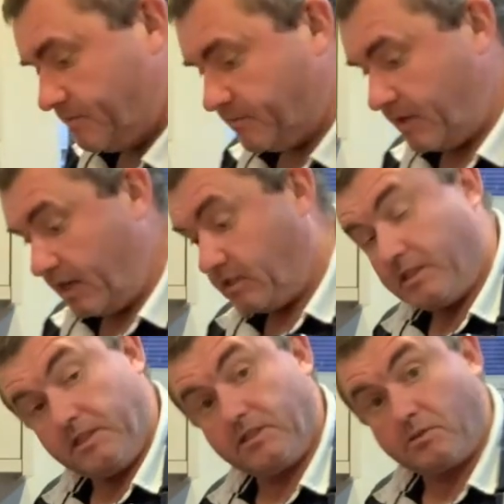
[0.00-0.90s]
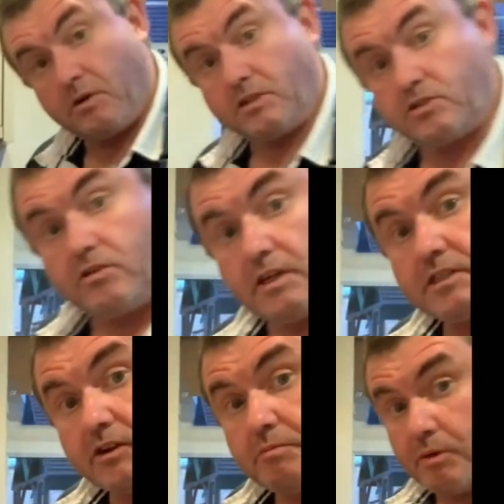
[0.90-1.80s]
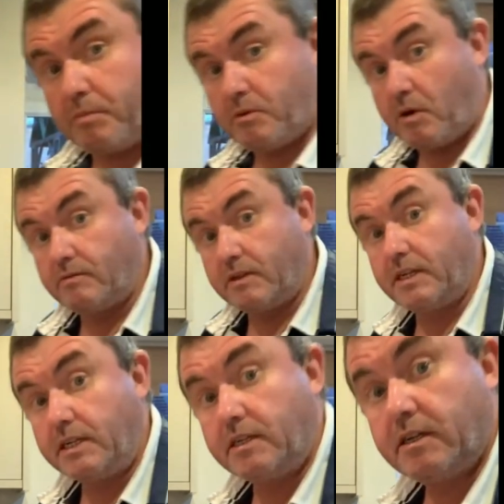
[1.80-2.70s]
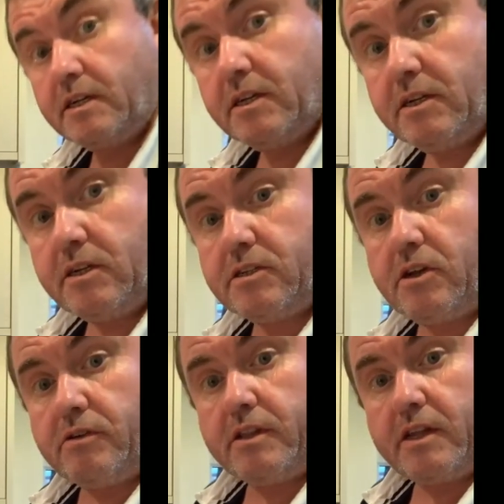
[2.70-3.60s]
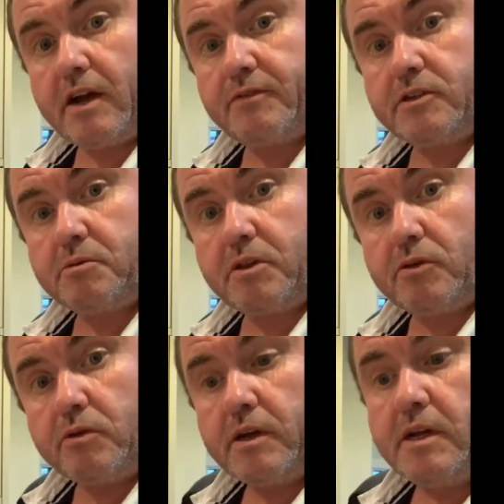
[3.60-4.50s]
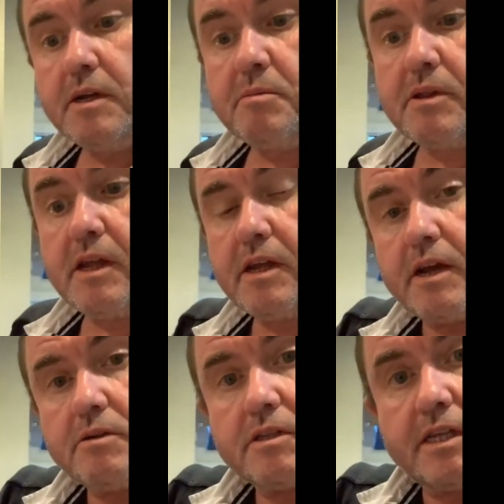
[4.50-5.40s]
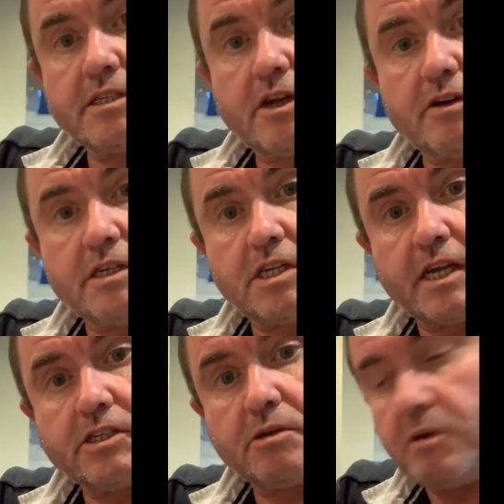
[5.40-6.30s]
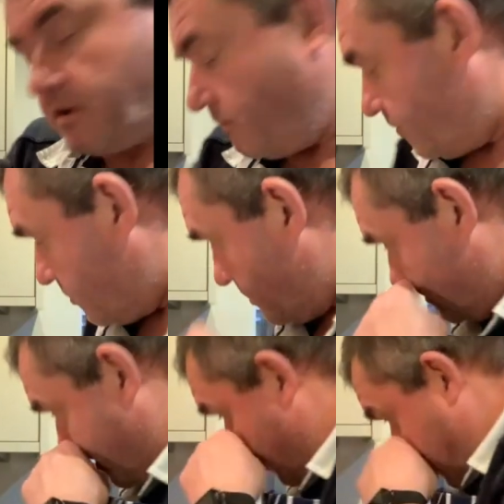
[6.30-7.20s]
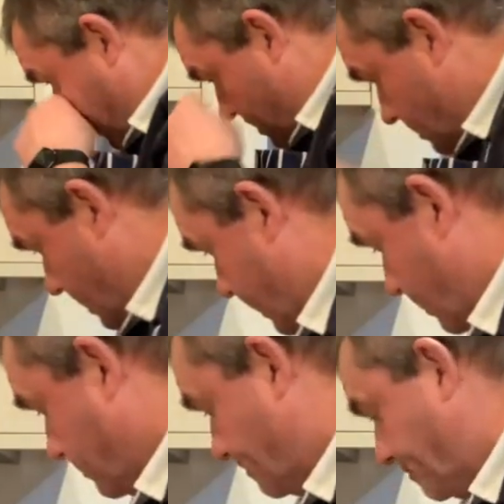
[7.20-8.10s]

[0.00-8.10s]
actually this is quite dry, so it probably won't need as long in the oven as we thought. But there you go, that's the kind of texture we're looking for. So now,